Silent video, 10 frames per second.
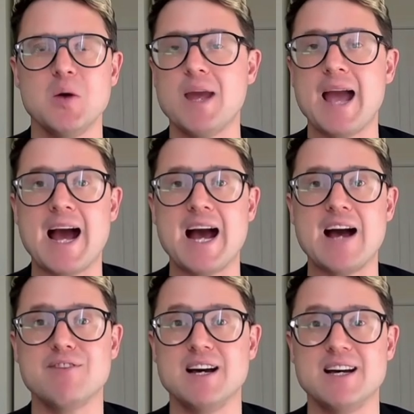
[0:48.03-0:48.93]
We
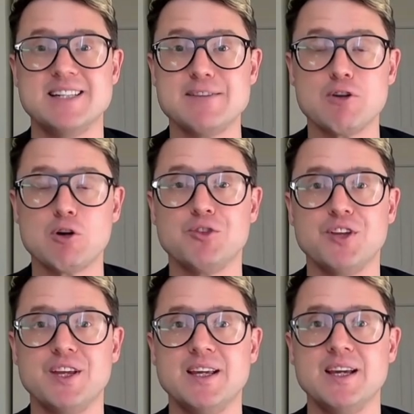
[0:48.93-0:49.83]
have
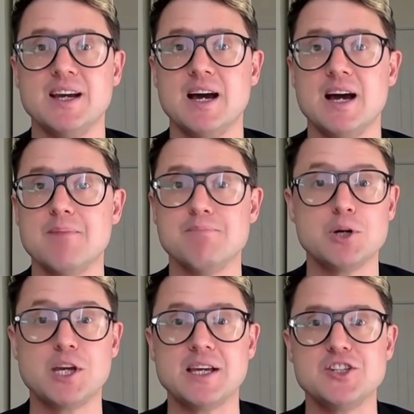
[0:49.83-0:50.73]
difficulty
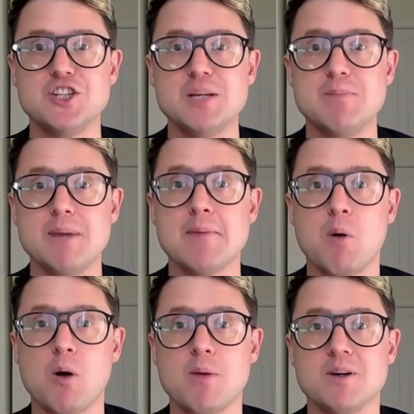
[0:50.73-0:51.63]
booking a GP
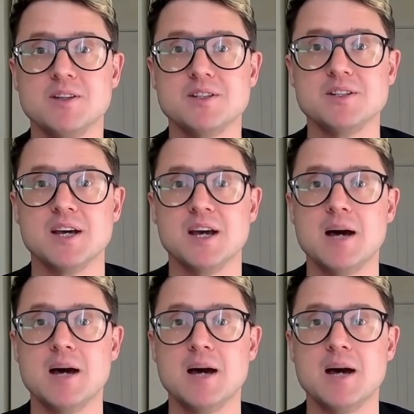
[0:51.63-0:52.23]
appointment.